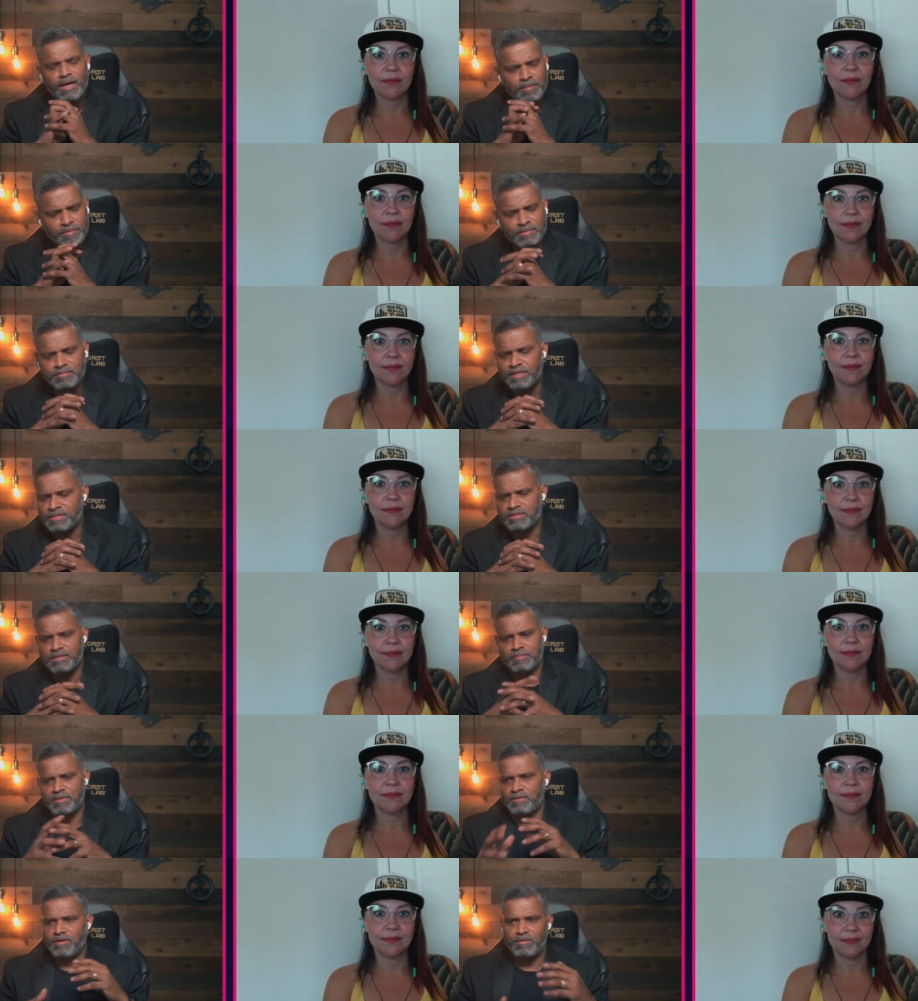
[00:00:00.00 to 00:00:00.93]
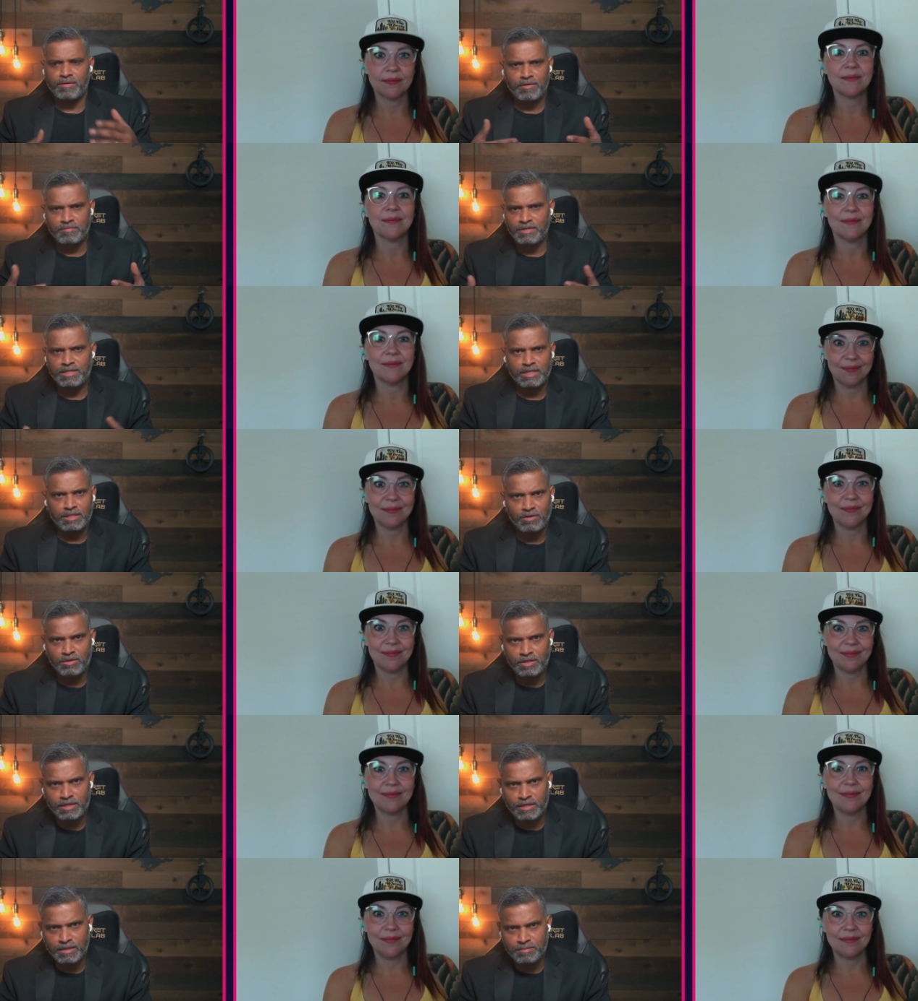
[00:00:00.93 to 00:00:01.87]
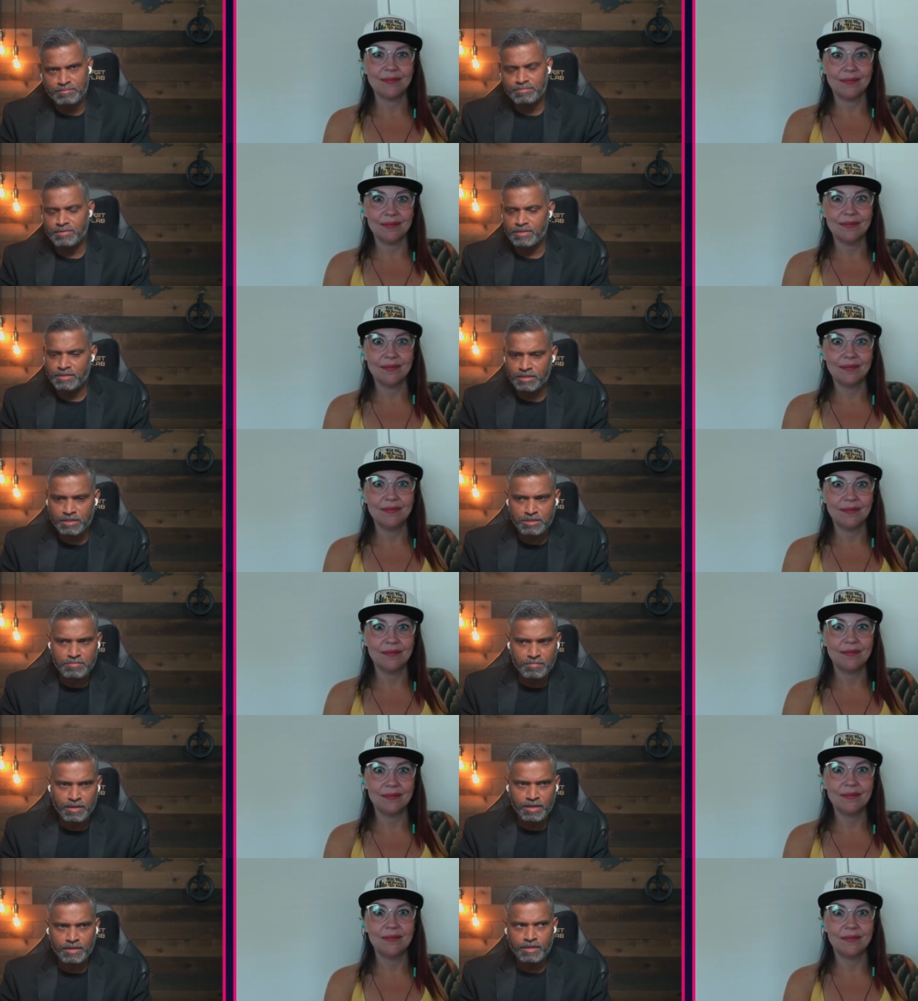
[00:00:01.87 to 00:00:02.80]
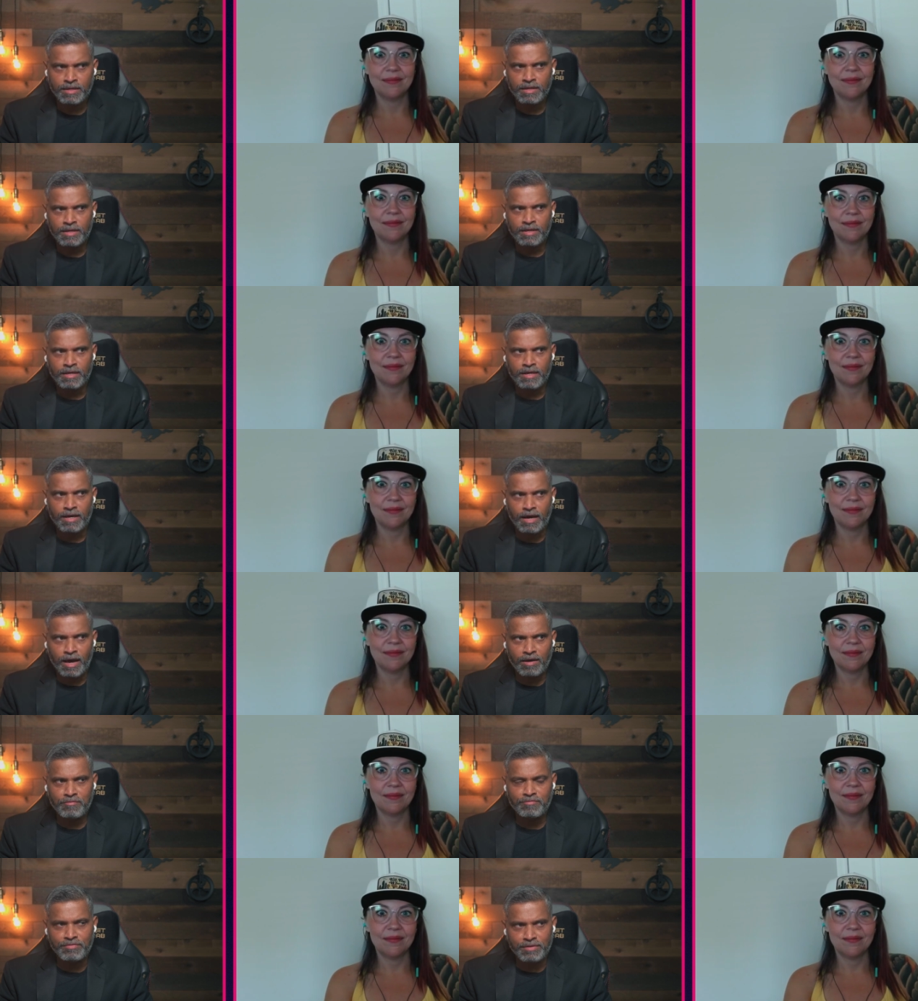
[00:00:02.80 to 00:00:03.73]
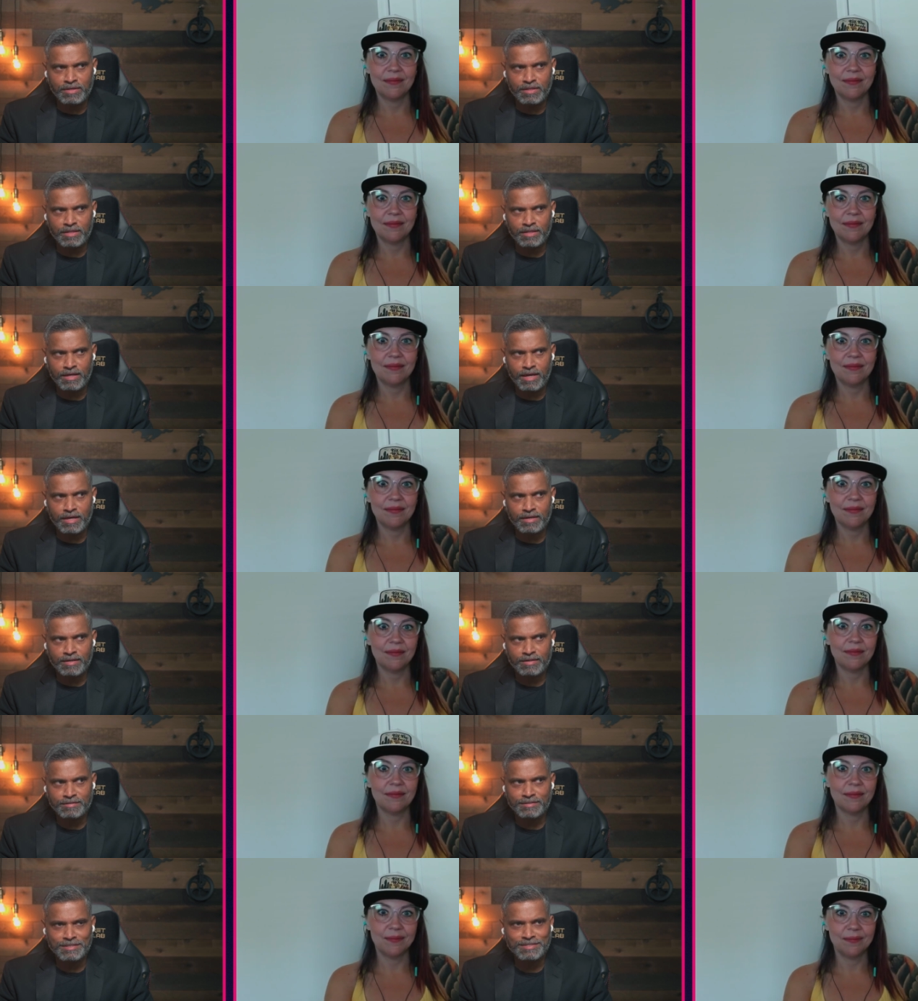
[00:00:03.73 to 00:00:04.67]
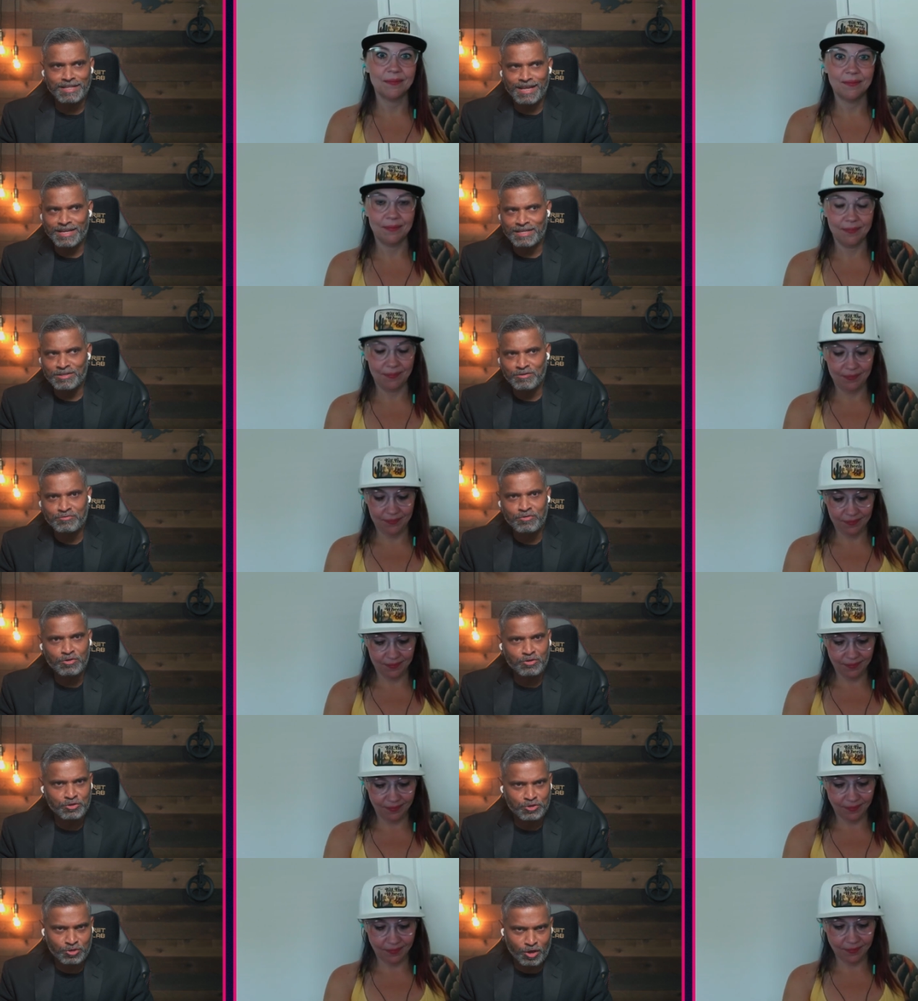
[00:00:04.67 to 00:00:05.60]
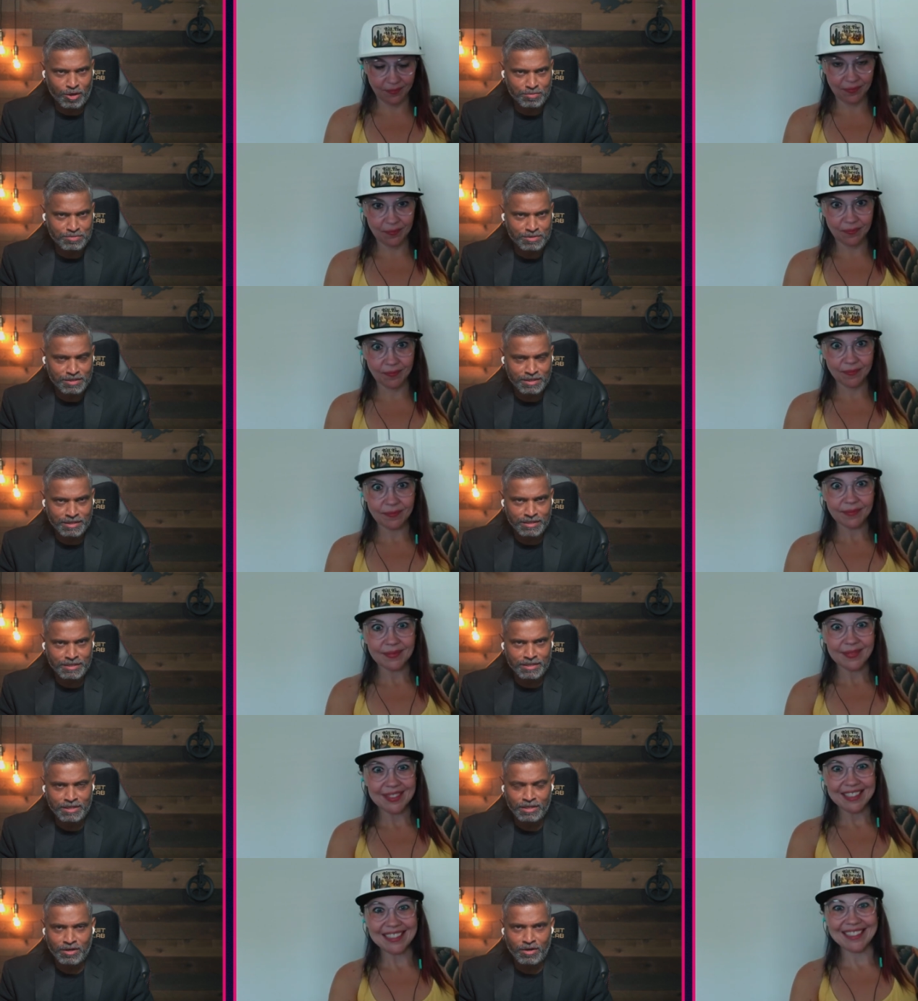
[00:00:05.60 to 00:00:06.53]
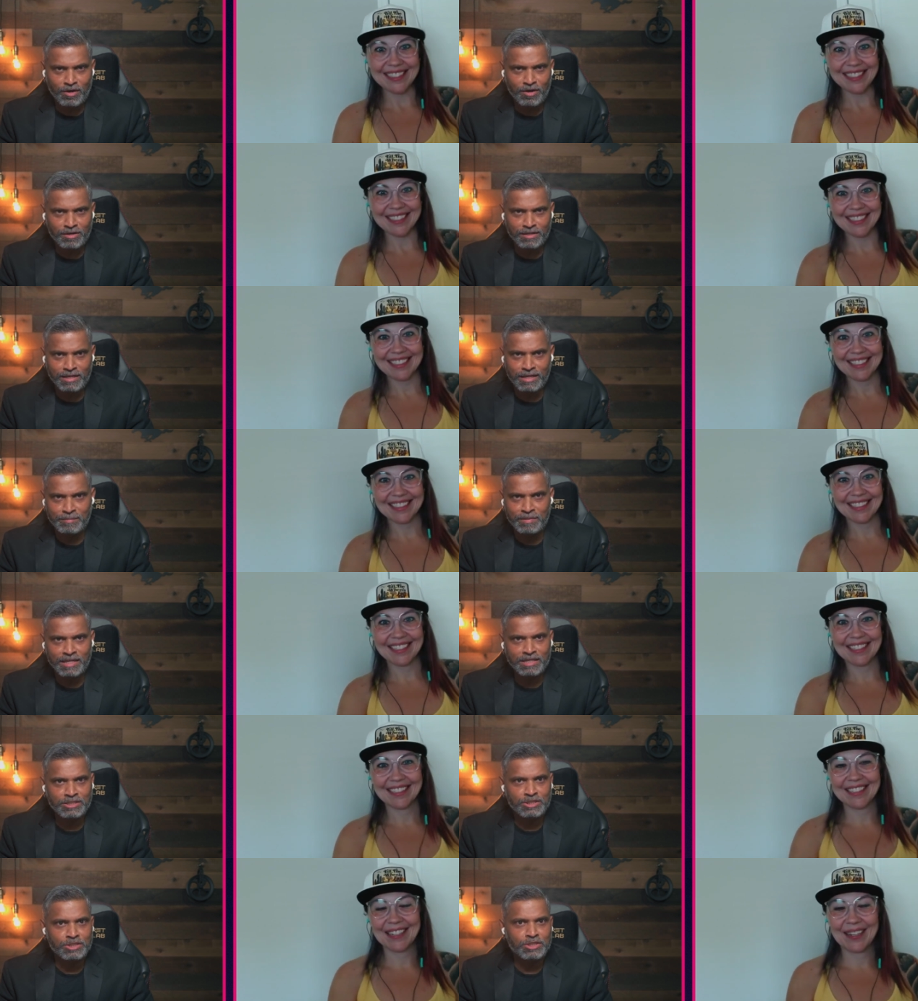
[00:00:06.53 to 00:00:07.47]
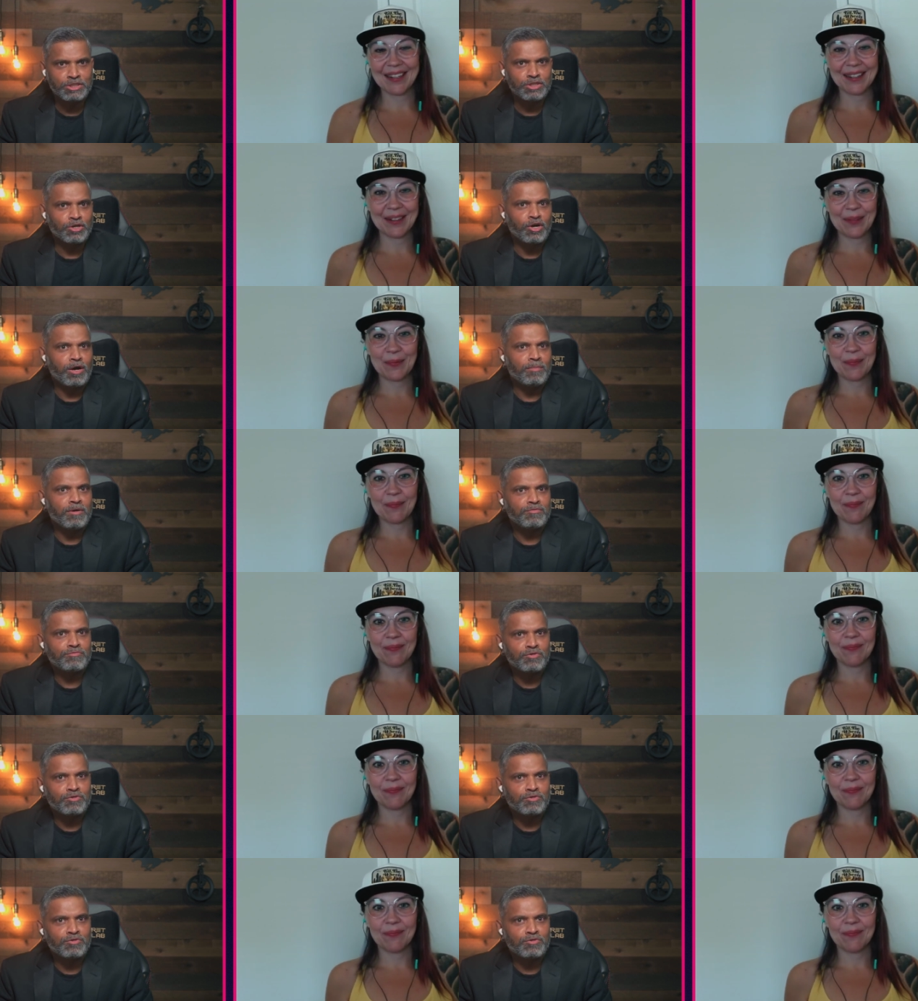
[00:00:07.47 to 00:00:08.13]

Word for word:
Speaker 1: I mean, yes, I mean, every technology comes, it does, but I feel that it, just like you know Photoshop's, it did not eliminate the job of